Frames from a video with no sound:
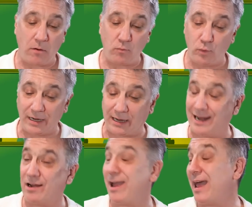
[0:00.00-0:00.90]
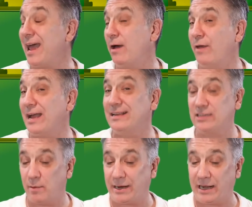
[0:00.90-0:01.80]
really clear how that is
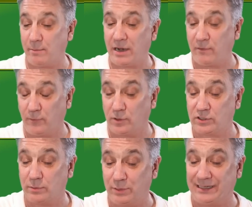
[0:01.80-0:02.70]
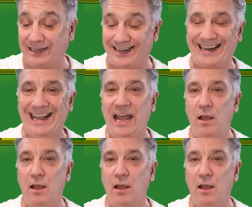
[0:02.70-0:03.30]
going to make any money for us, particularly